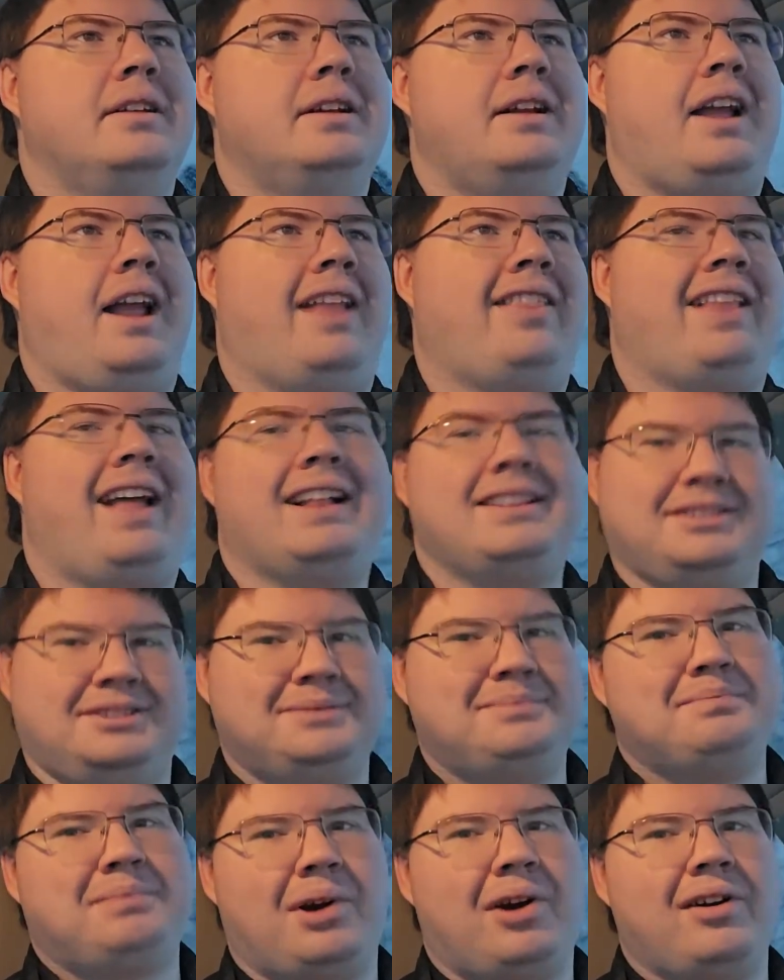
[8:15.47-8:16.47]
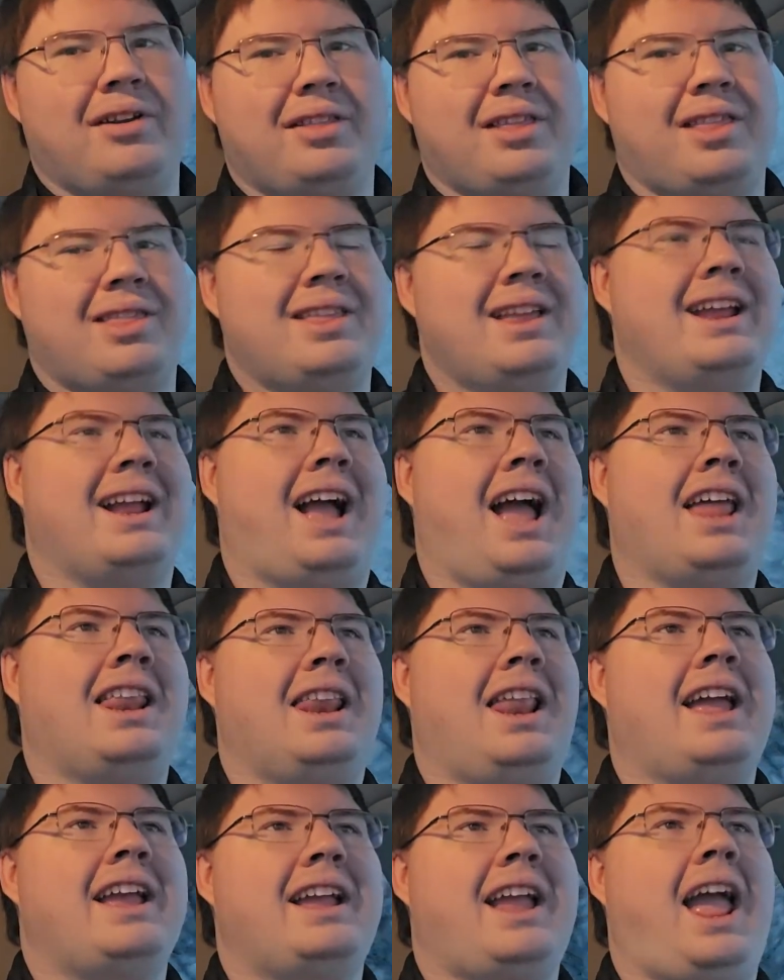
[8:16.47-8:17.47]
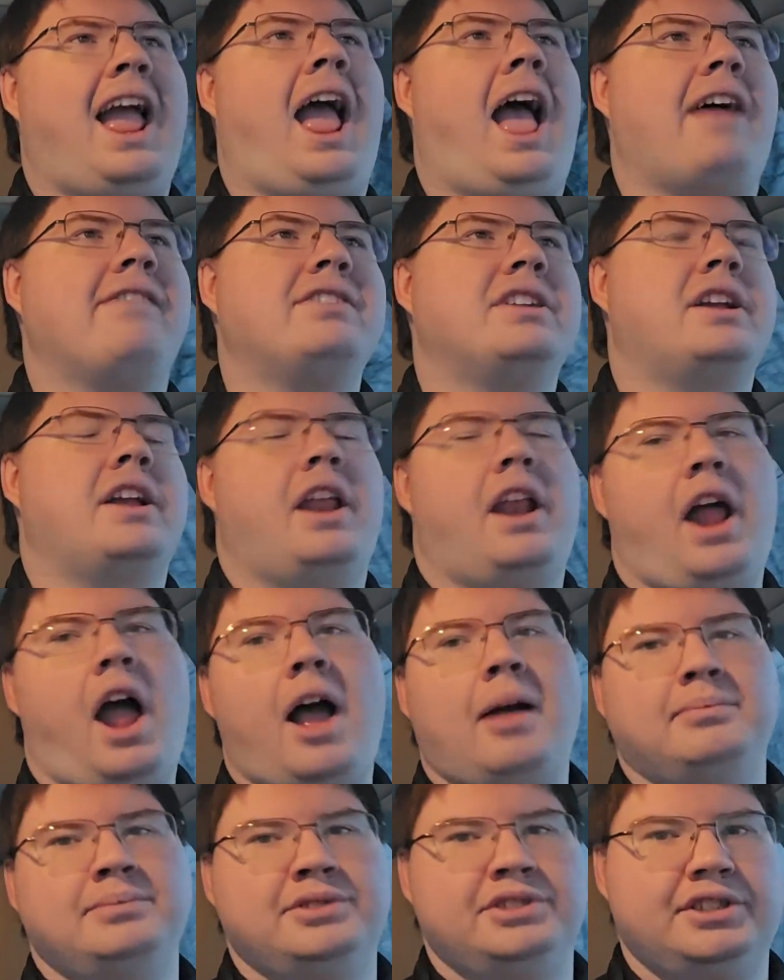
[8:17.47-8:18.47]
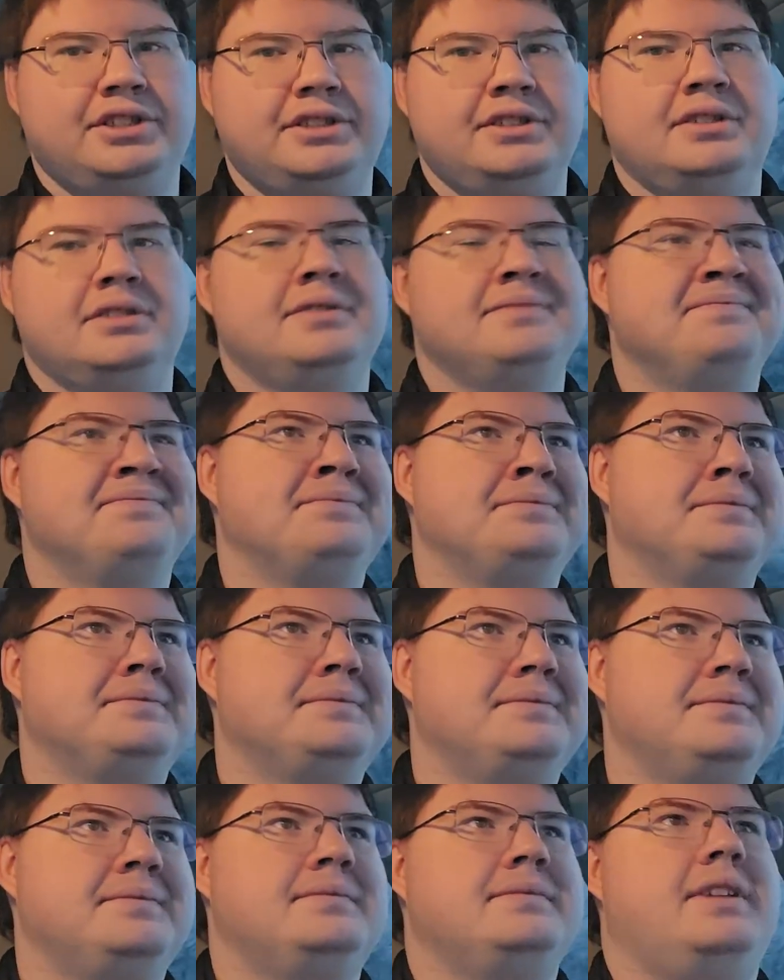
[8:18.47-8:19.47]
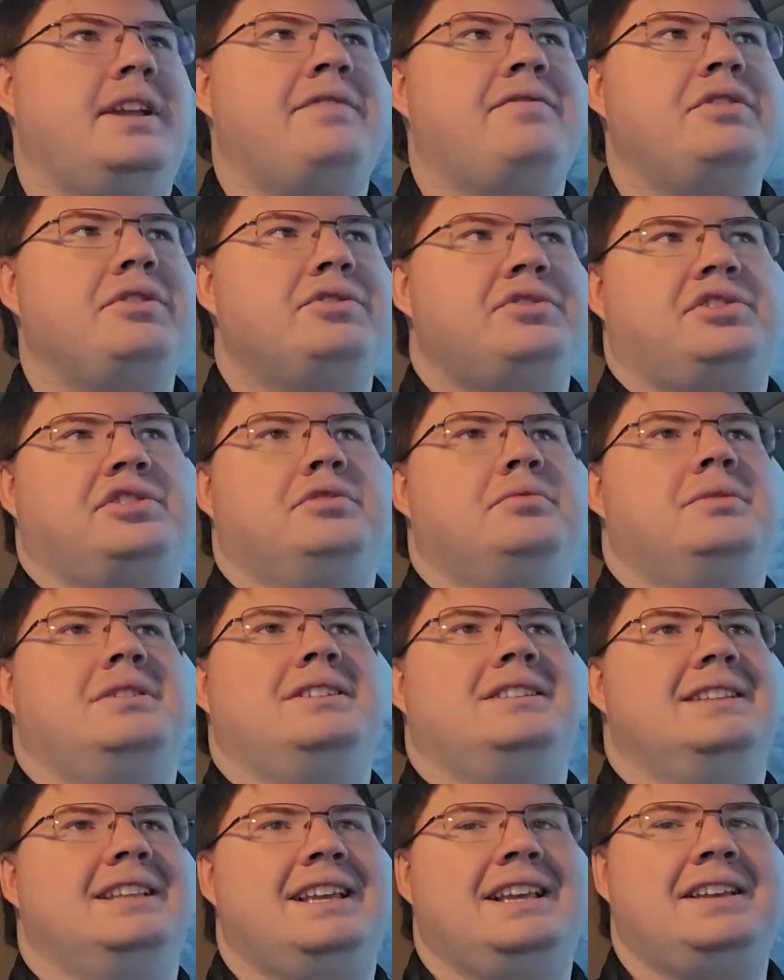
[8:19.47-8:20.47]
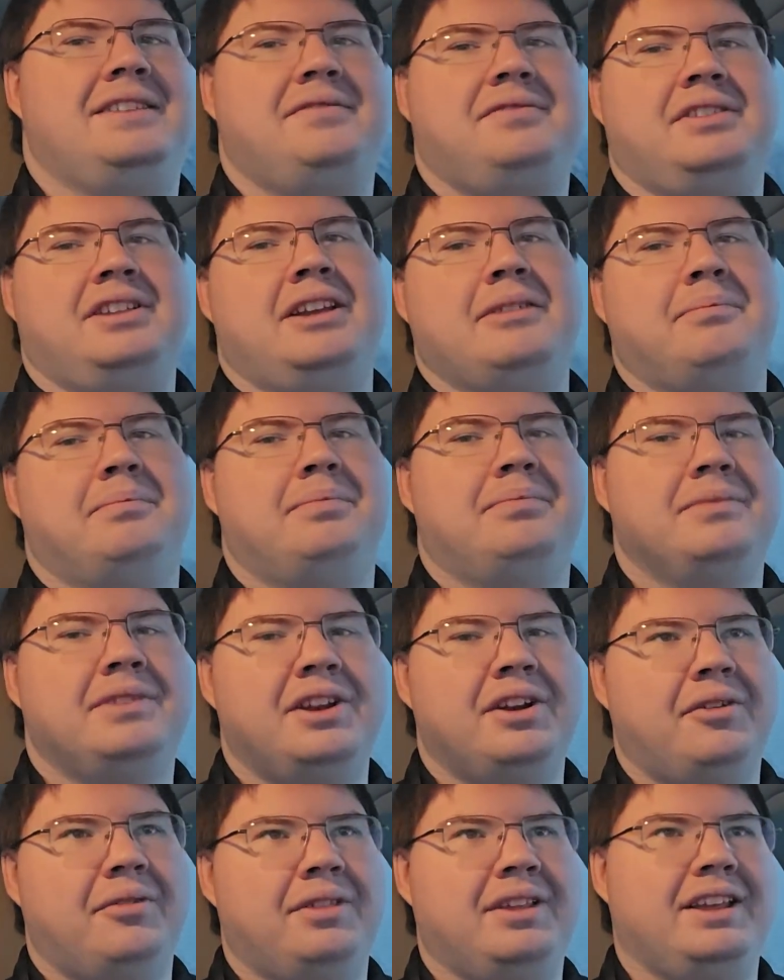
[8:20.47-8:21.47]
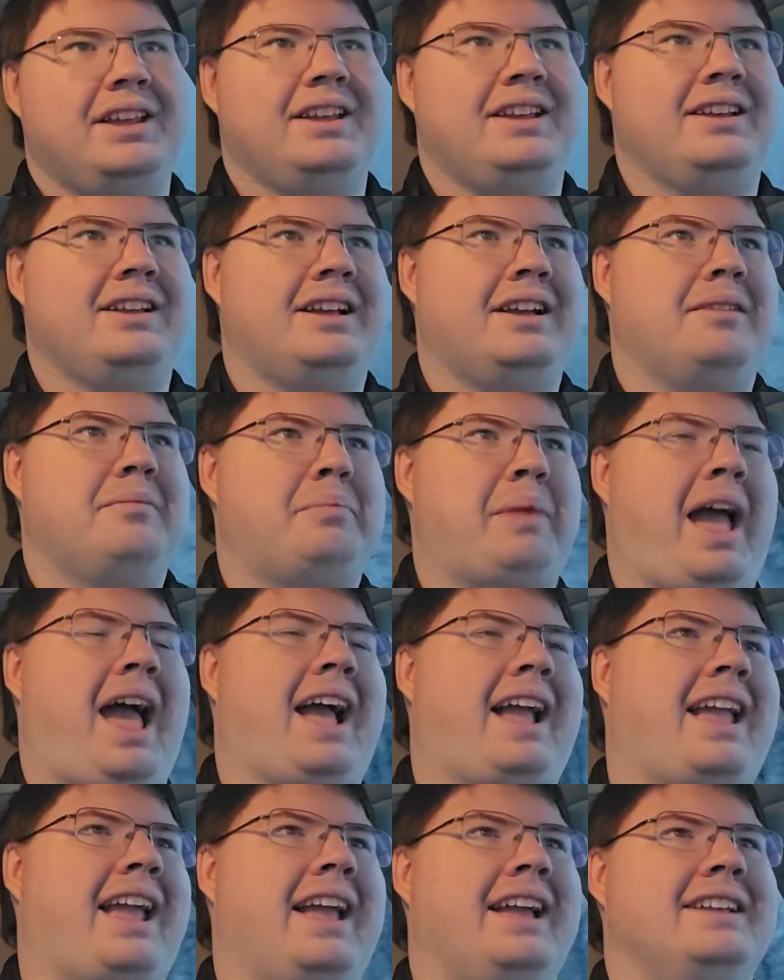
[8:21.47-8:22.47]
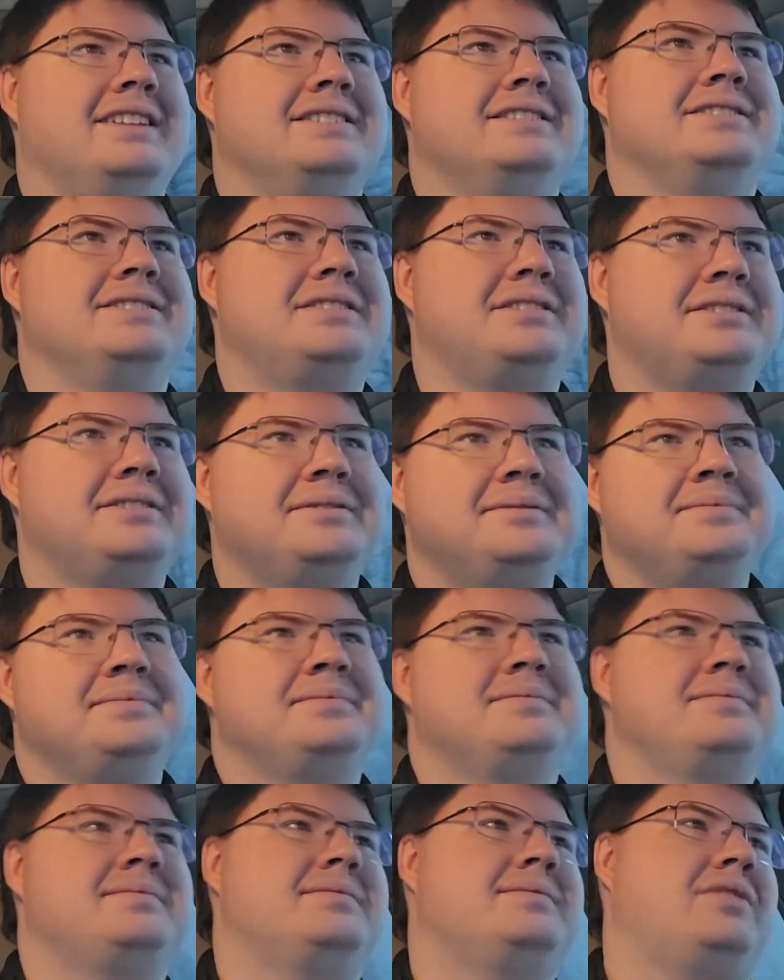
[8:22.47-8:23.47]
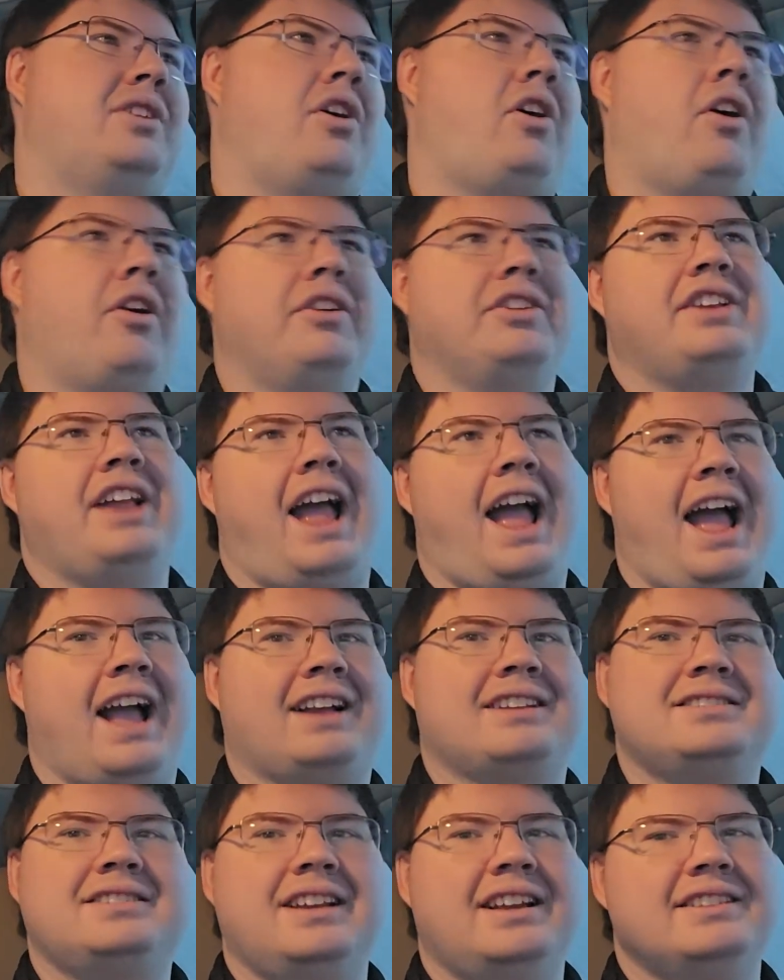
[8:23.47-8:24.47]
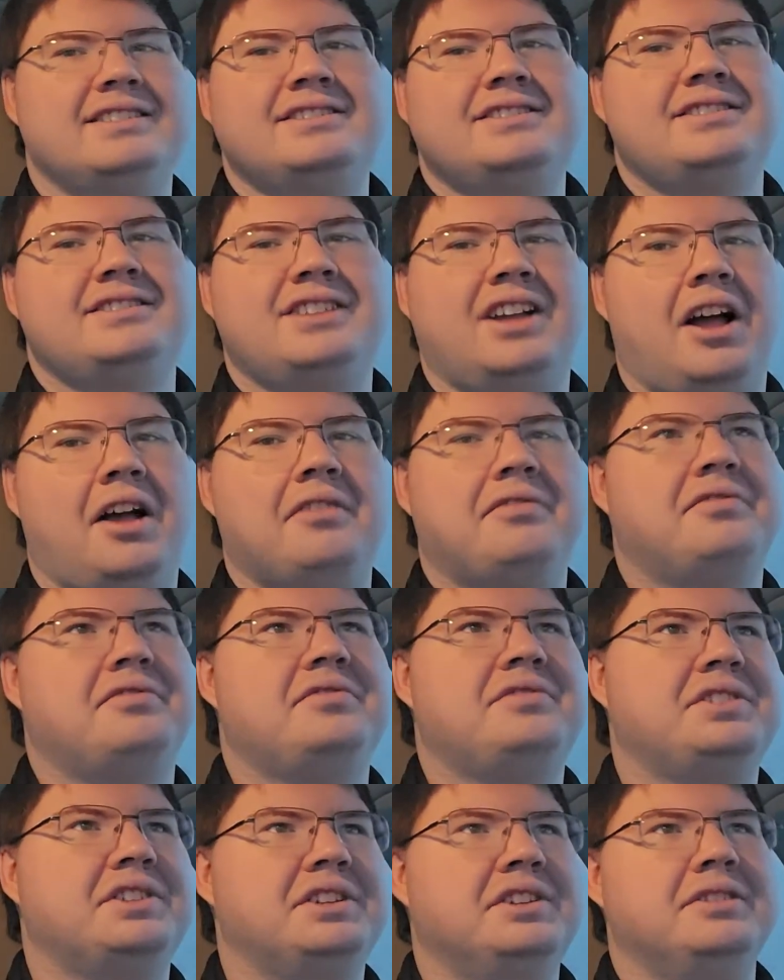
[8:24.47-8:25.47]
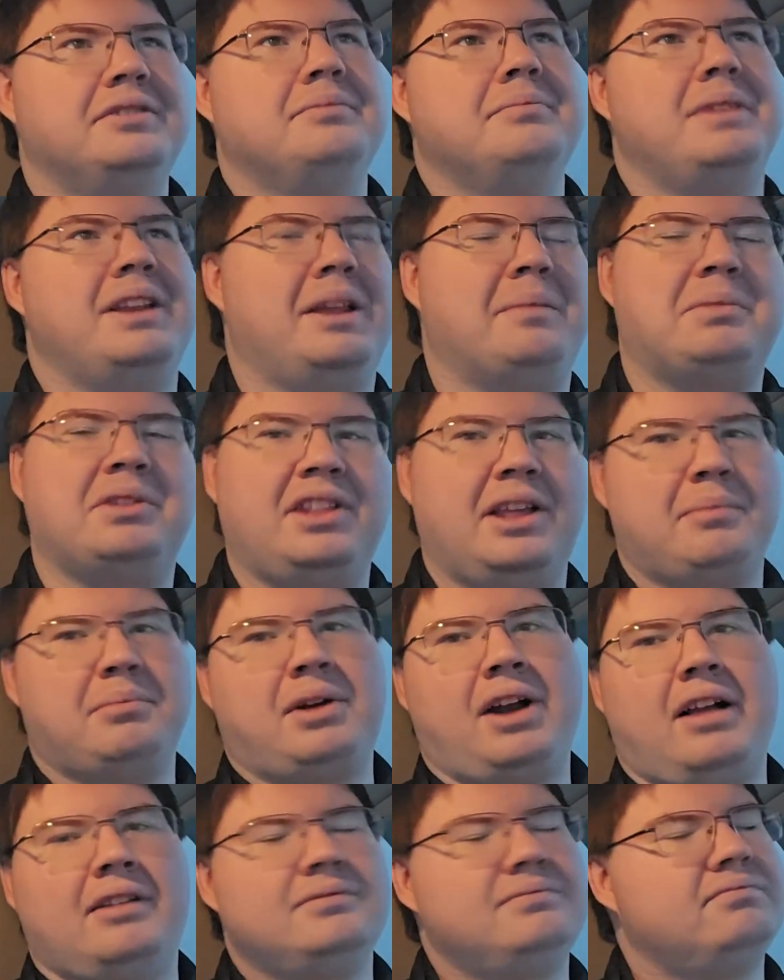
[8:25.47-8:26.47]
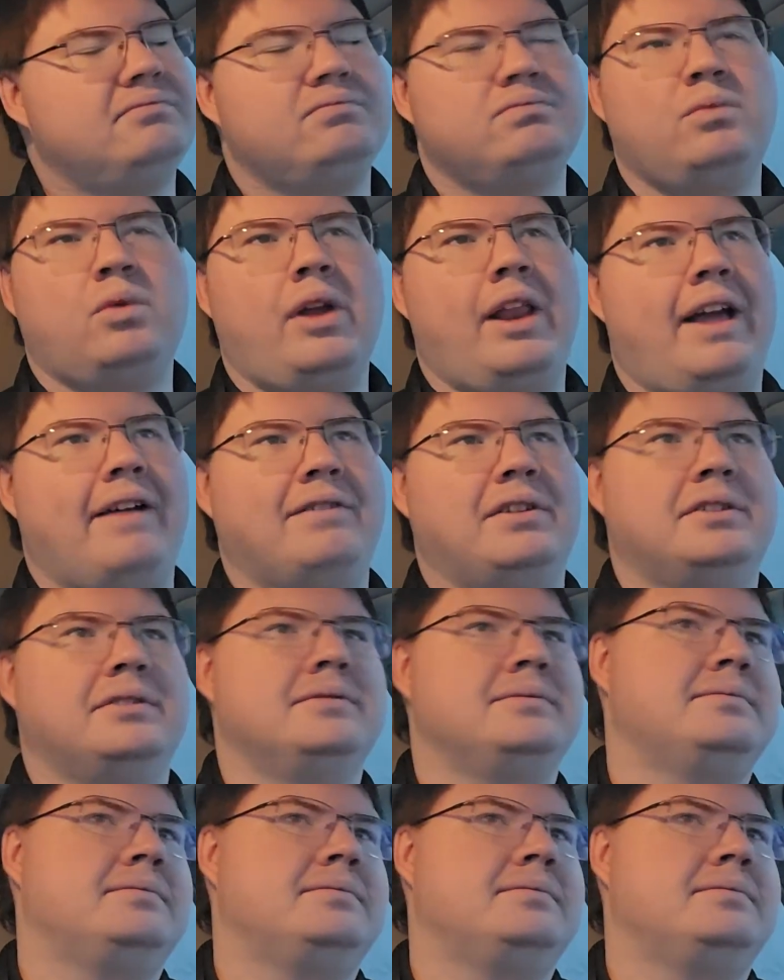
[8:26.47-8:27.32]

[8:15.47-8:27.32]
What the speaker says: And that's part of the thing. I like having an option. If you still want to leave the back end hard to access stuff to manipulate whatever,